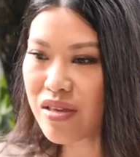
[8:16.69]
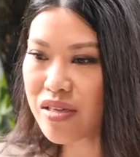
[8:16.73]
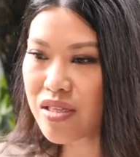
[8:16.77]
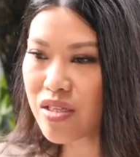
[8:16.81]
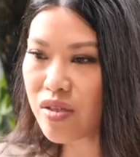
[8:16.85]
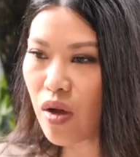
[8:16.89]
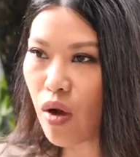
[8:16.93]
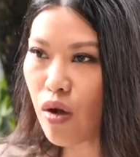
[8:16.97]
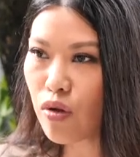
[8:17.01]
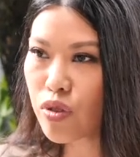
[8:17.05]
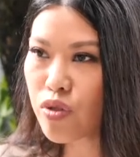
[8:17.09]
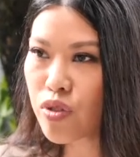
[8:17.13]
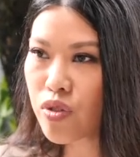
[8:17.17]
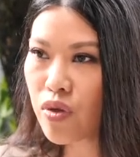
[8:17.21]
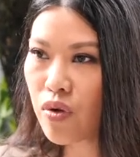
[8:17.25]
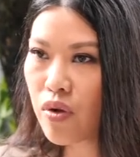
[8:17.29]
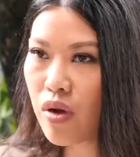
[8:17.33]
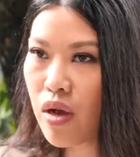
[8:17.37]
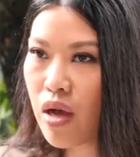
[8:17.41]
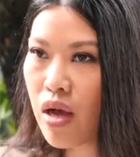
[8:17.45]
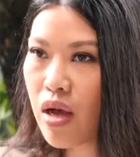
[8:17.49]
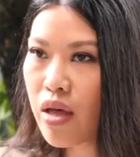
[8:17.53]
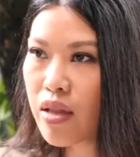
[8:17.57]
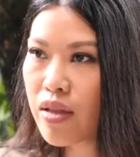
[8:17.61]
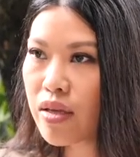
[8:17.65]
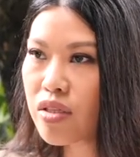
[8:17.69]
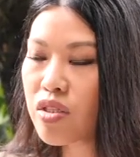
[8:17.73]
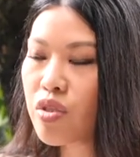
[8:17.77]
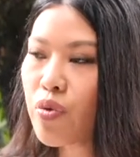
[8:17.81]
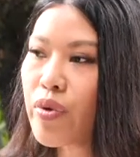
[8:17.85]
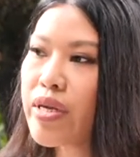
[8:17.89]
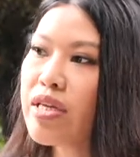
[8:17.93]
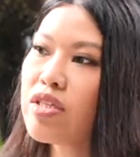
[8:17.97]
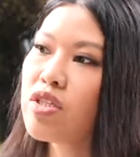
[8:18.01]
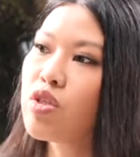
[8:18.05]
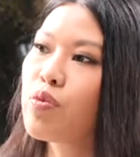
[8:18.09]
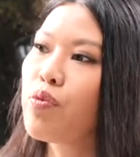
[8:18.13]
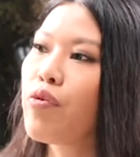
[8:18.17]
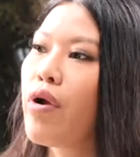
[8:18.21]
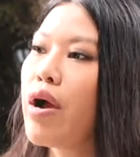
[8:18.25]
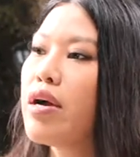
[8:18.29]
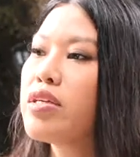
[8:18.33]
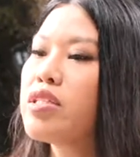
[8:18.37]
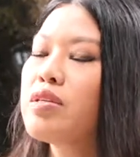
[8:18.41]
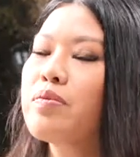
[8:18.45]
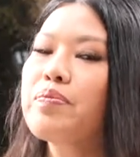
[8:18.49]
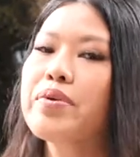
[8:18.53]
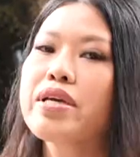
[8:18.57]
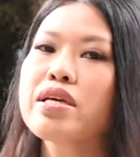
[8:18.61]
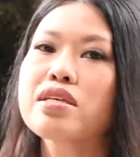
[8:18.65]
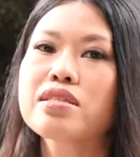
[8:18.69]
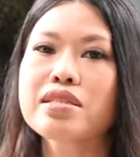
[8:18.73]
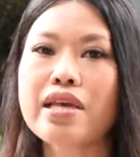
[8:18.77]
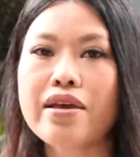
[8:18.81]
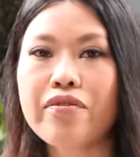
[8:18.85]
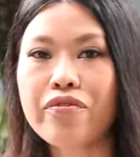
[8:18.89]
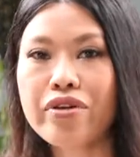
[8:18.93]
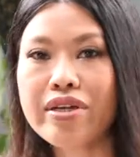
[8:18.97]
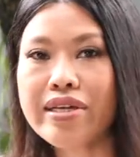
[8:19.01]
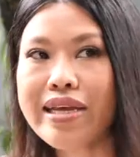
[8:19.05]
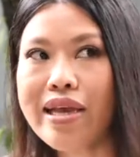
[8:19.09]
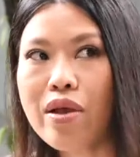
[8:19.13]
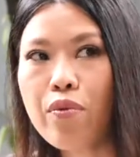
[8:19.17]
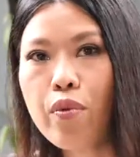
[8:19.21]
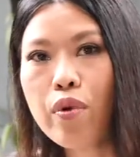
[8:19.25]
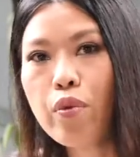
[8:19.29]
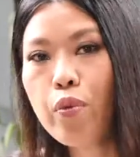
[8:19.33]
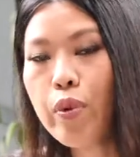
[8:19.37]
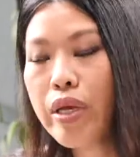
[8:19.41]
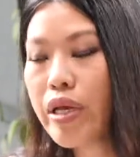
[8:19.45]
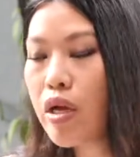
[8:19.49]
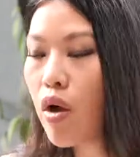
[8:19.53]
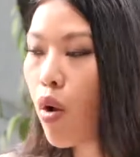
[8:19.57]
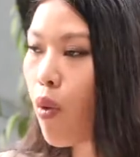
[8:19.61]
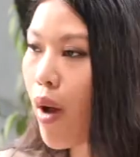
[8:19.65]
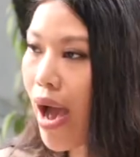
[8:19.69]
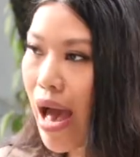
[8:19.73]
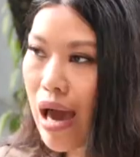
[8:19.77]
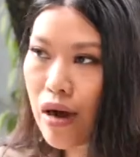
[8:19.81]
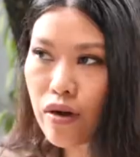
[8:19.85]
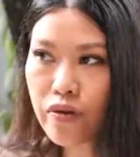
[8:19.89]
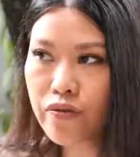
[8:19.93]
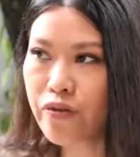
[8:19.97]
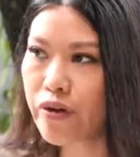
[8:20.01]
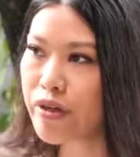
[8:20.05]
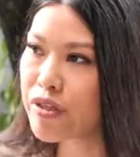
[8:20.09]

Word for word: that's also that's already surprising because every day when we go out,